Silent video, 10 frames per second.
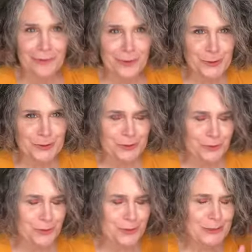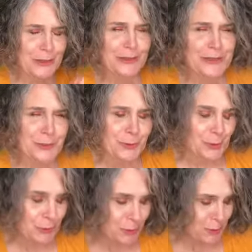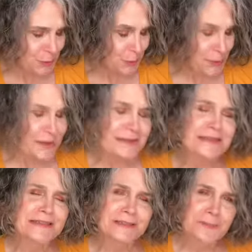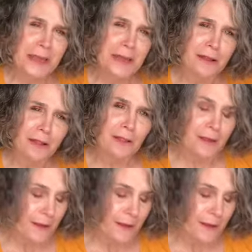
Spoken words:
close and personal in order to smell